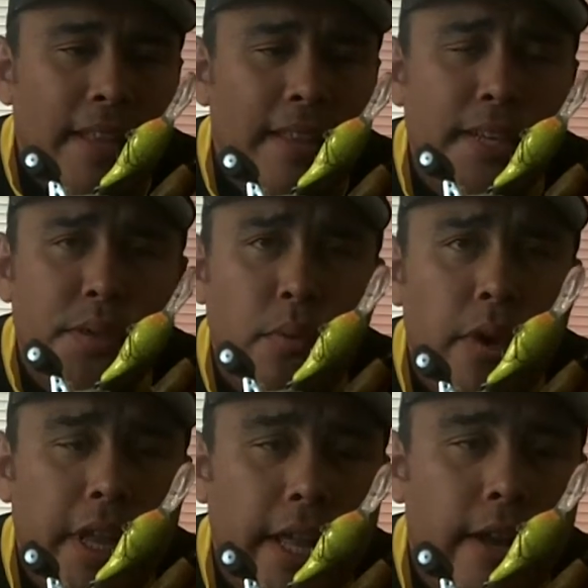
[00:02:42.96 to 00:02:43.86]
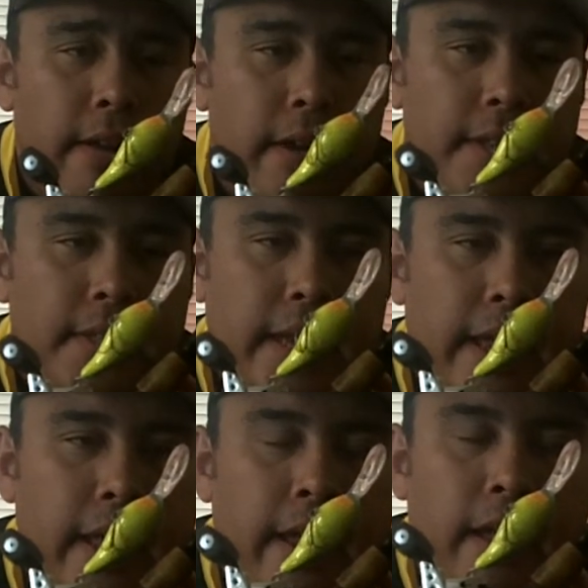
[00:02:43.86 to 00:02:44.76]
This wood here, it's
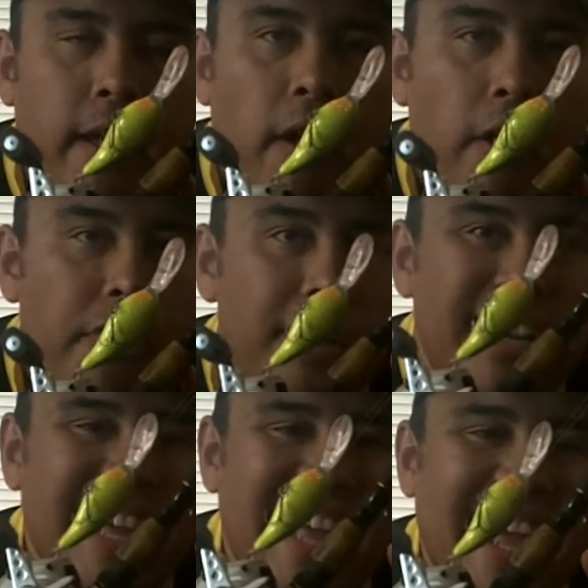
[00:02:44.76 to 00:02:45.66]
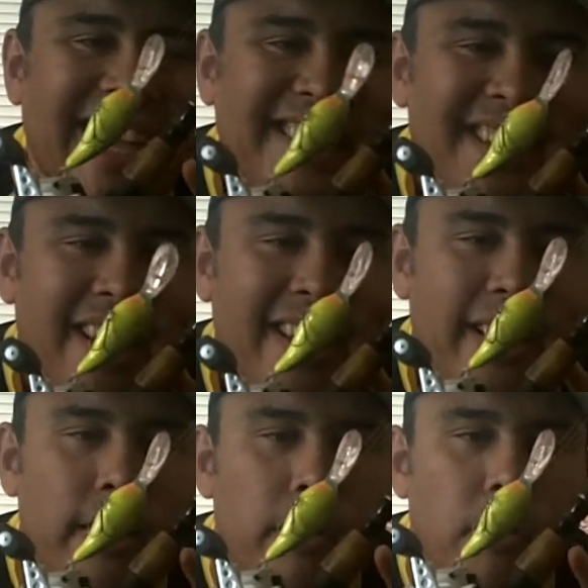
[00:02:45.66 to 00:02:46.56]
a hardened exotic
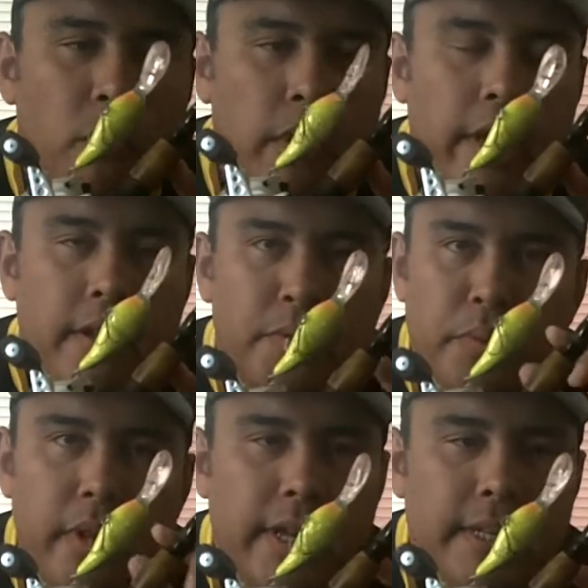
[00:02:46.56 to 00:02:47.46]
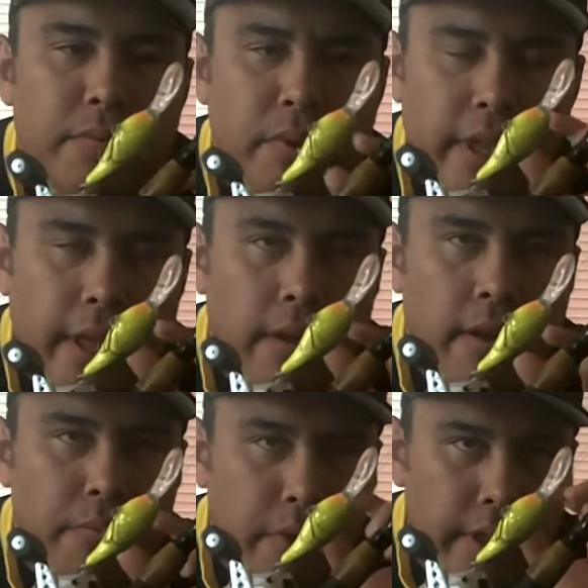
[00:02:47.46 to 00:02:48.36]
wood. It's really
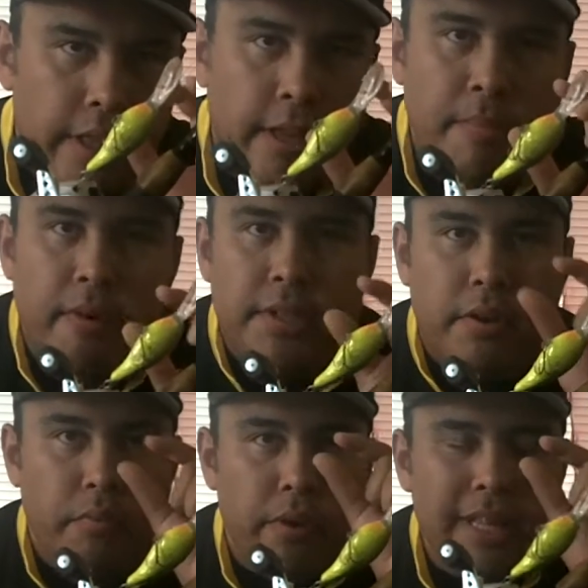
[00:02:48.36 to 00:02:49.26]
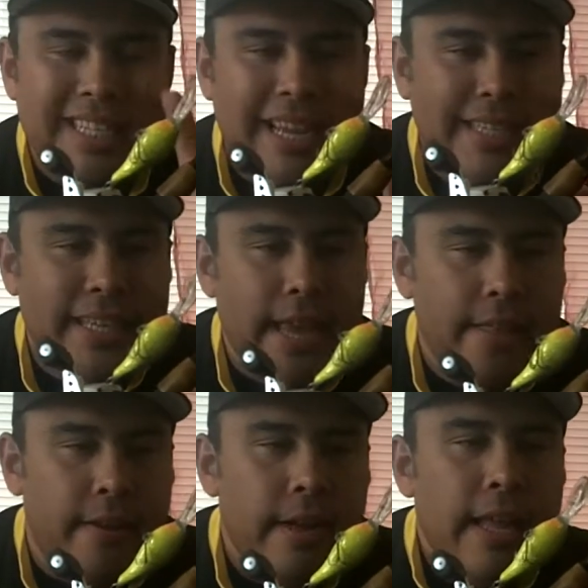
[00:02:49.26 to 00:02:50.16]
hard. Really, the components are really tight
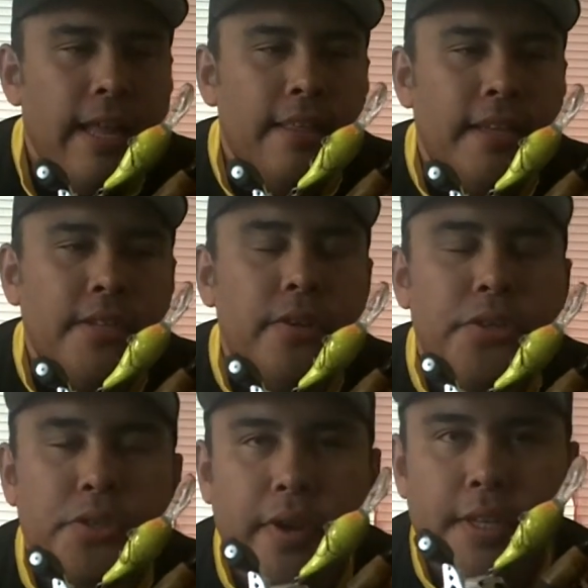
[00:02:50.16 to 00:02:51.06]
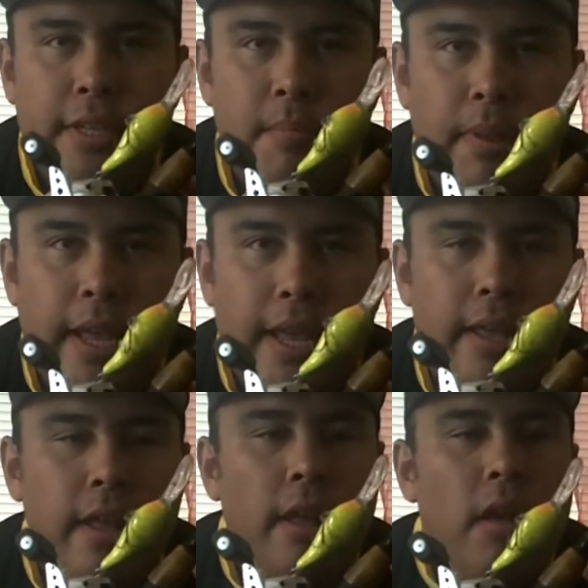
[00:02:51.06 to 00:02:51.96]
together. This goes straight to the
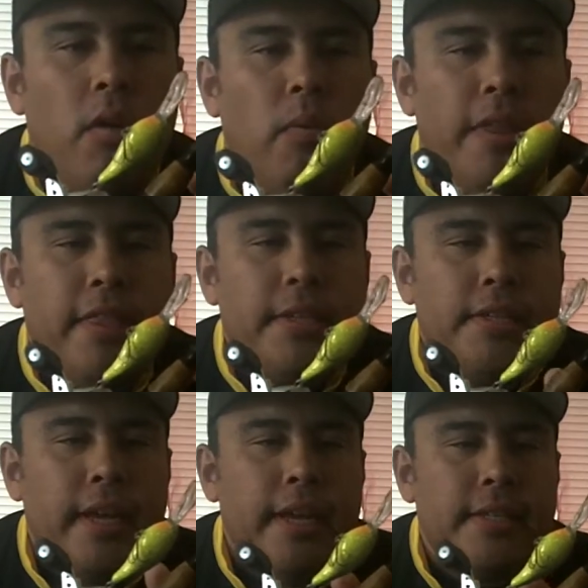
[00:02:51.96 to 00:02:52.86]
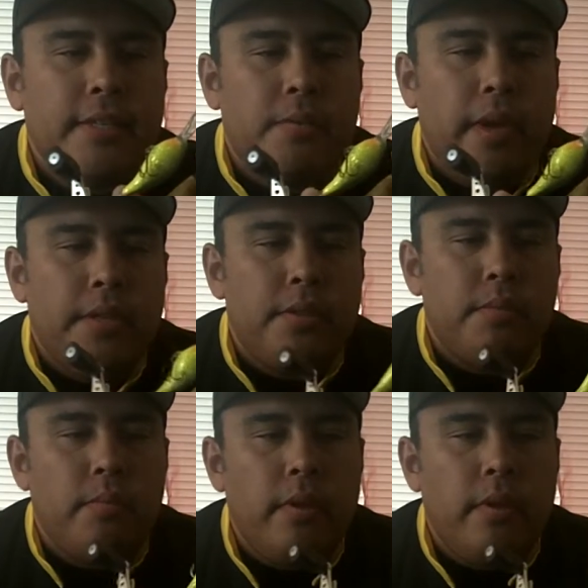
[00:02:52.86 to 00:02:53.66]
blank. What this does is